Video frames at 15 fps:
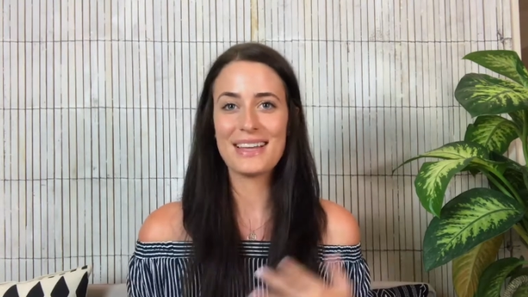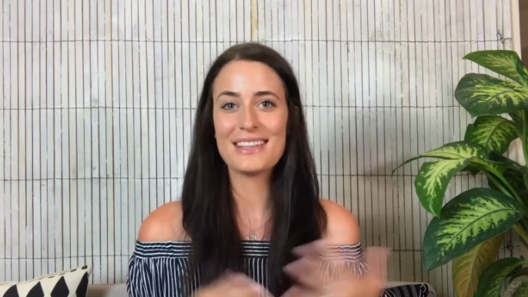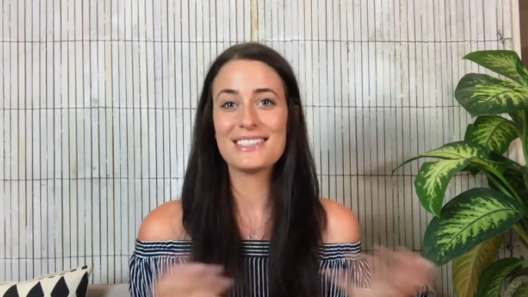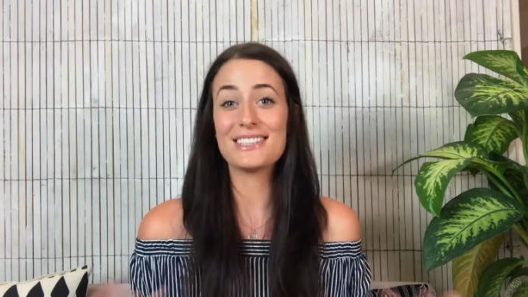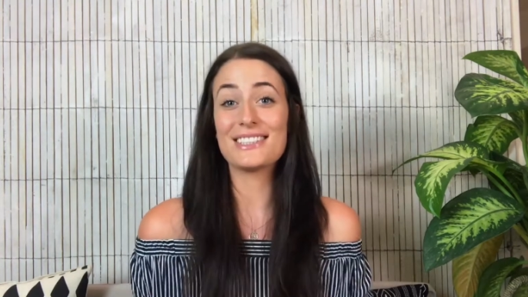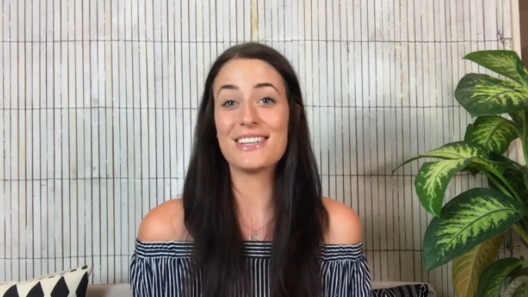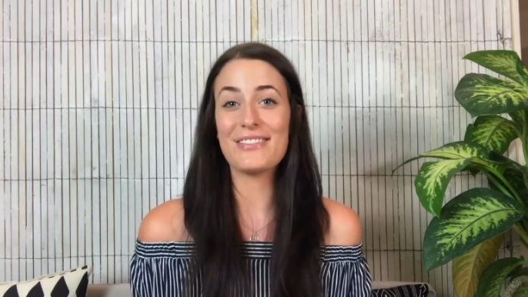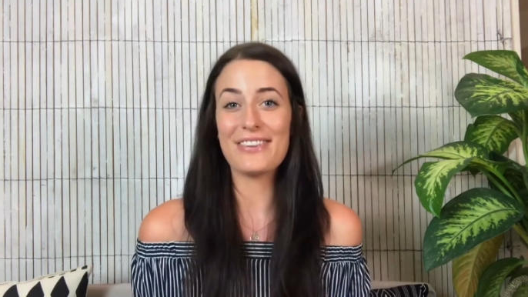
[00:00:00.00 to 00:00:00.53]

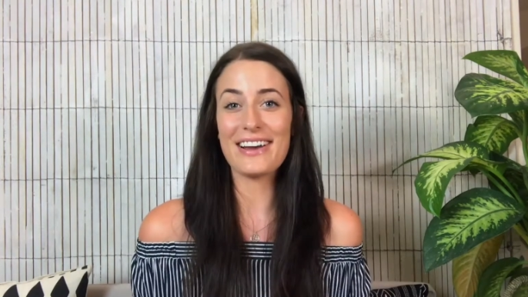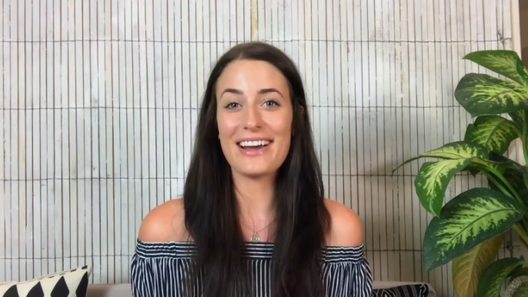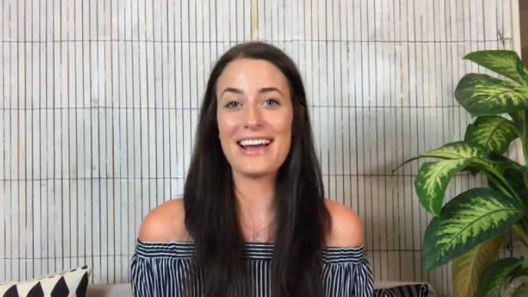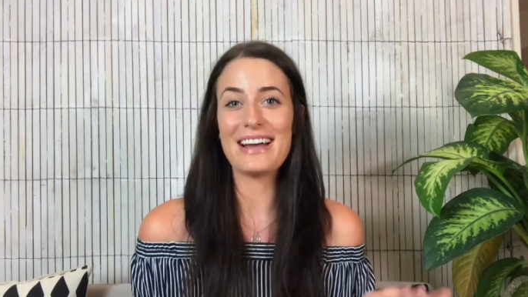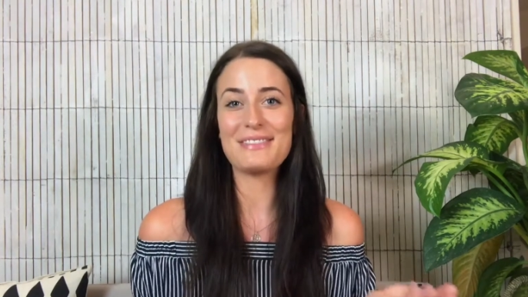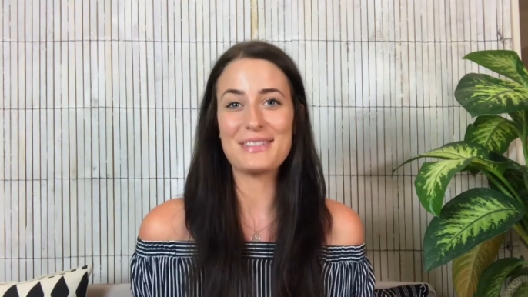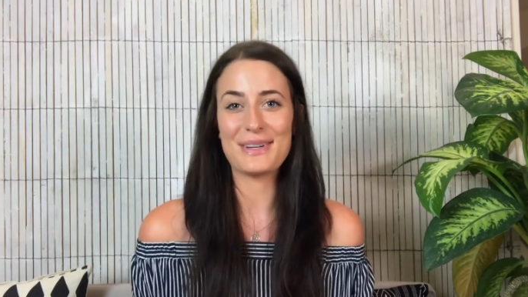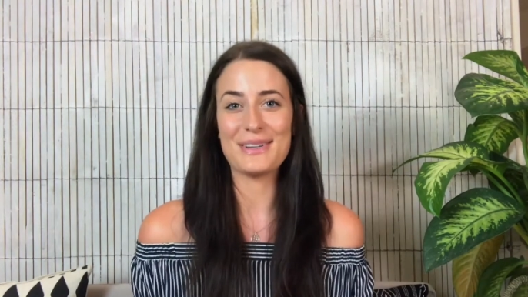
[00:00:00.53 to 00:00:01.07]
So far
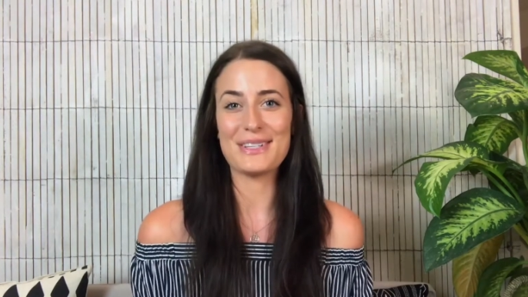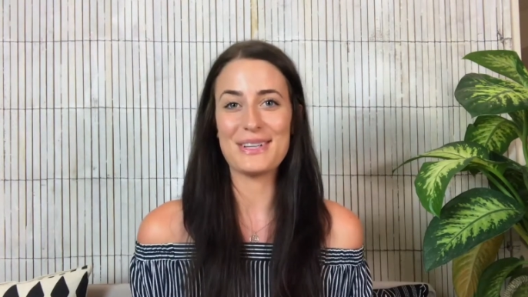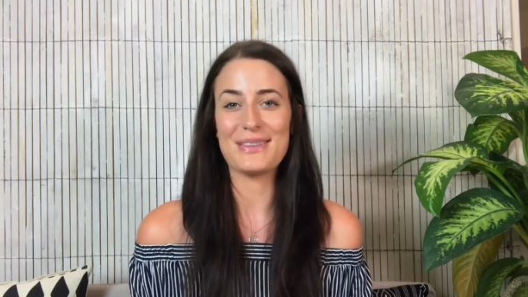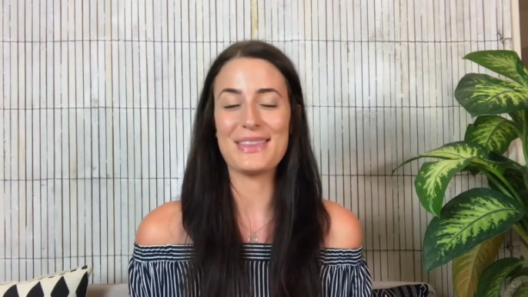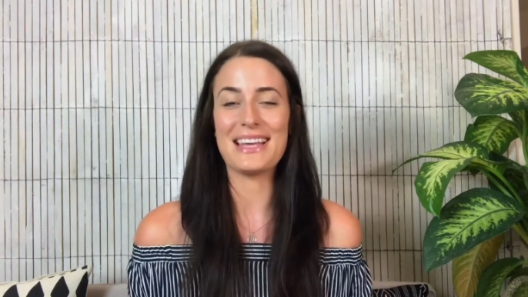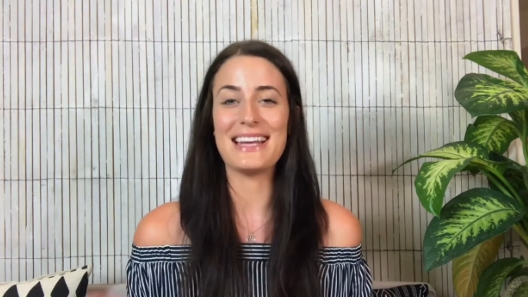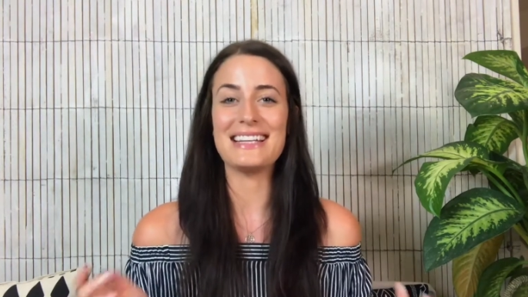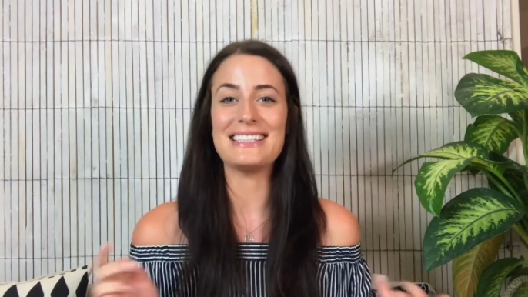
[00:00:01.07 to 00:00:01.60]
I've told you
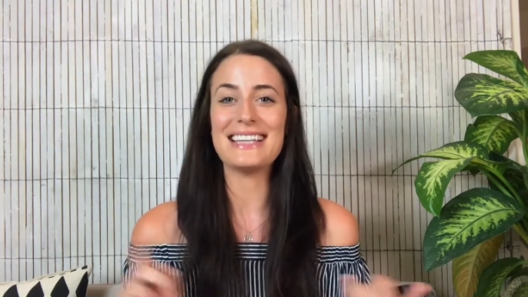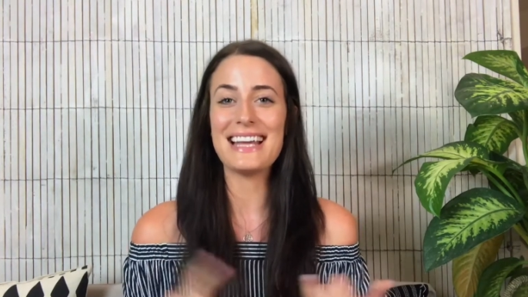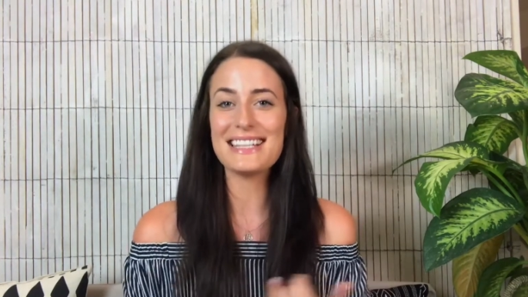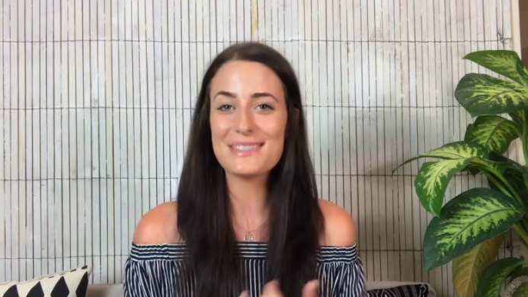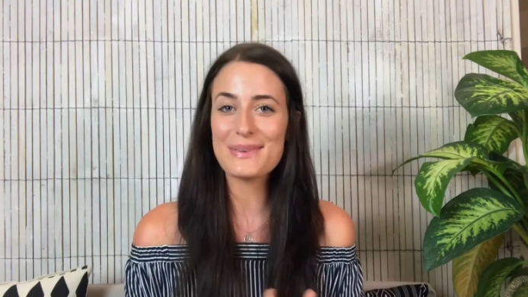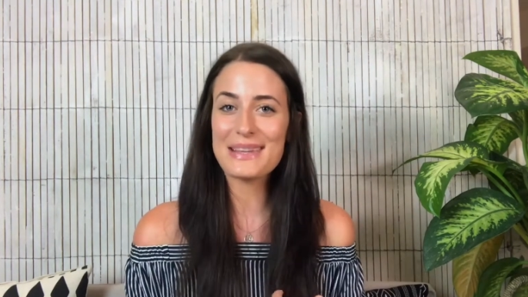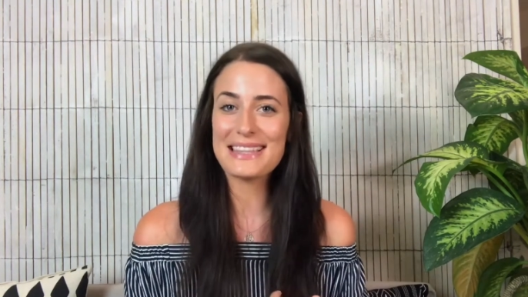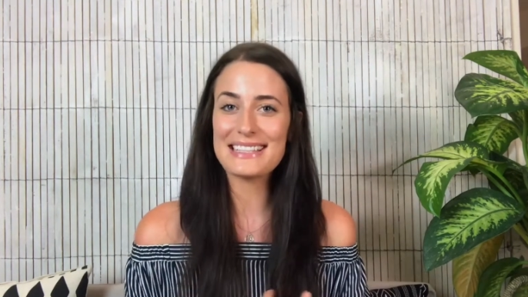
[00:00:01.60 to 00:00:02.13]
that it takes away